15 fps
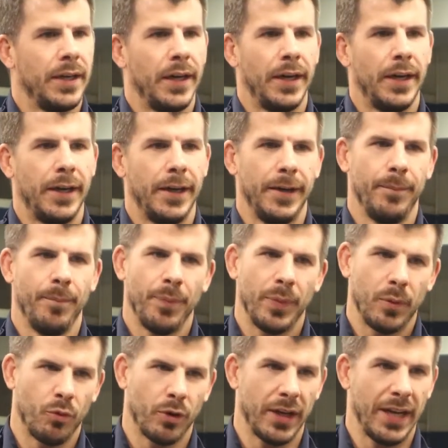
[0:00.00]
Mm-hmm. Um,
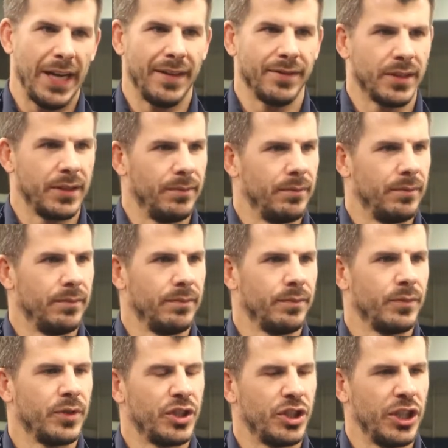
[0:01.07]
we're going to have some
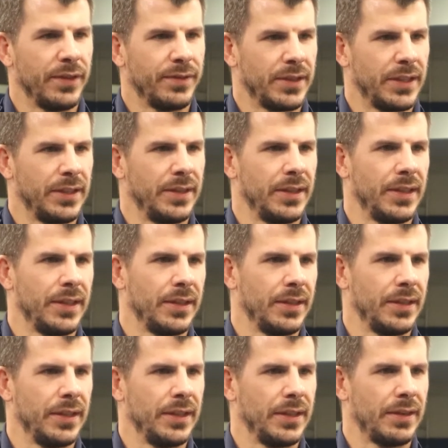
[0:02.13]
shifts in
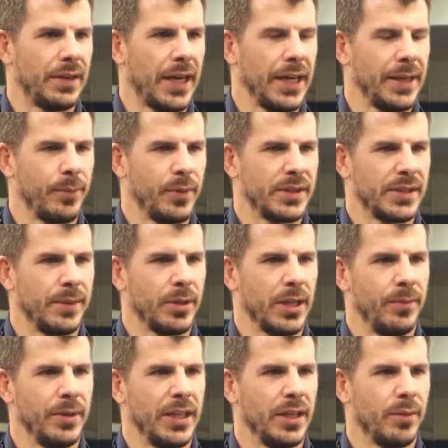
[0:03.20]
the in the lineup this
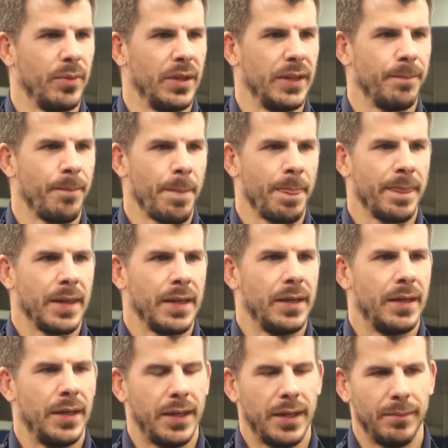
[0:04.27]
upcoming year, but
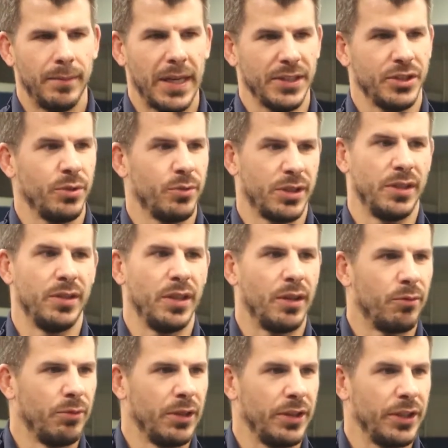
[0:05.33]
um, last year was a
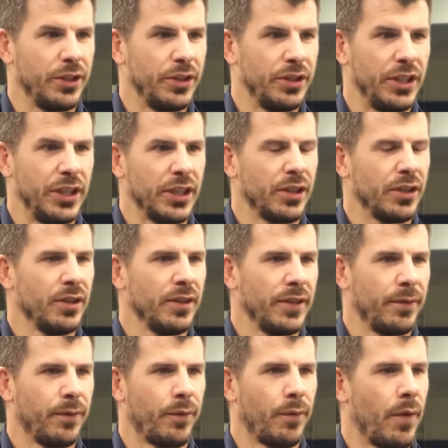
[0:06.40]
really good year
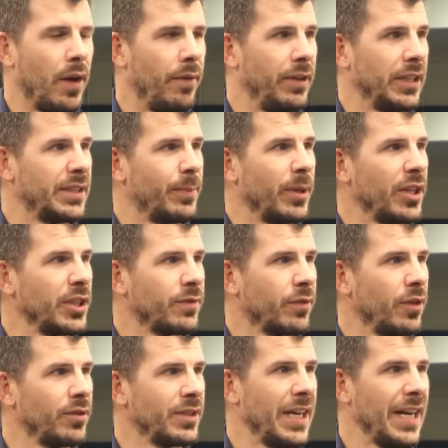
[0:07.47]
experience
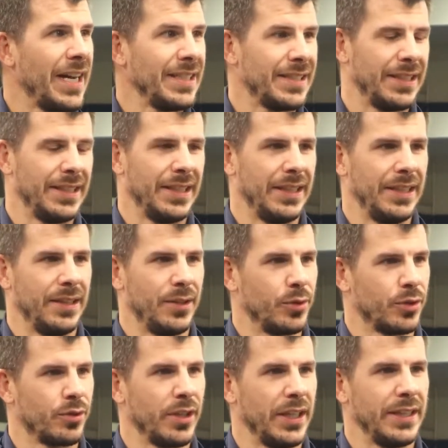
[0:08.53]
for those guys, and, and it
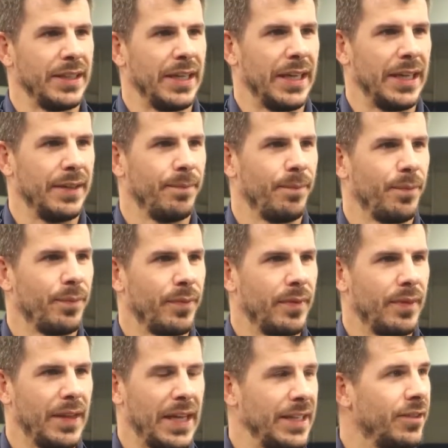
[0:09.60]
was great that
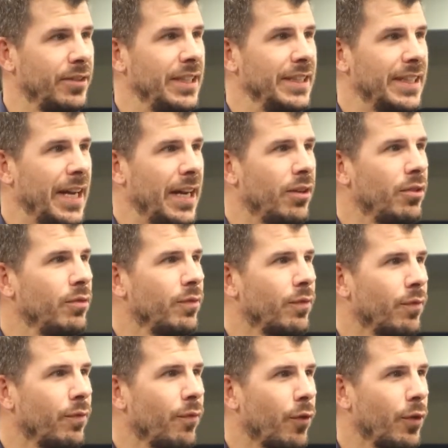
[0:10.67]
that year didn't count
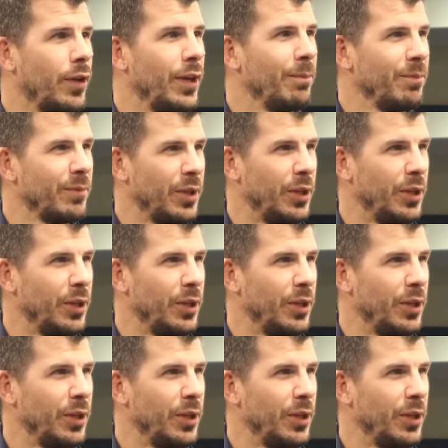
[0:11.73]
yeah. for them.